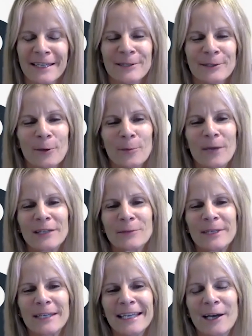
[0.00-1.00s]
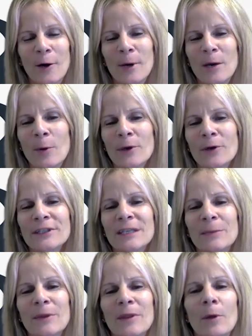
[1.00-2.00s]
So as we get going, what are
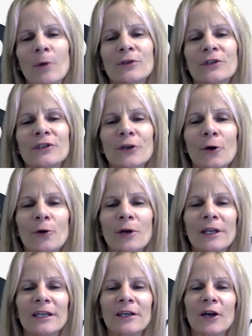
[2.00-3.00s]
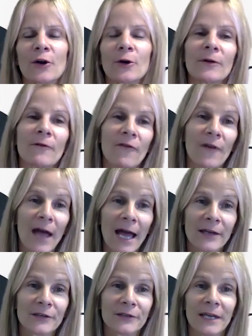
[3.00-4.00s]
some of the most startling current
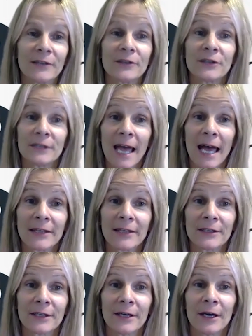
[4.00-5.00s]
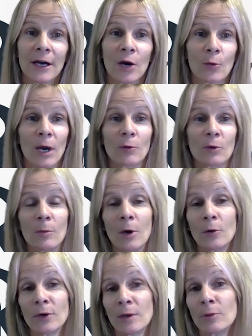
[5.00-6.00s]
facts and stats around
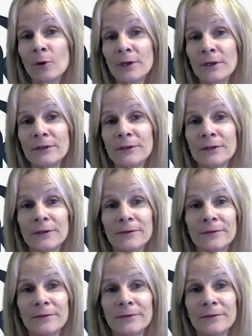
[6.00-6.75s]
remote employees?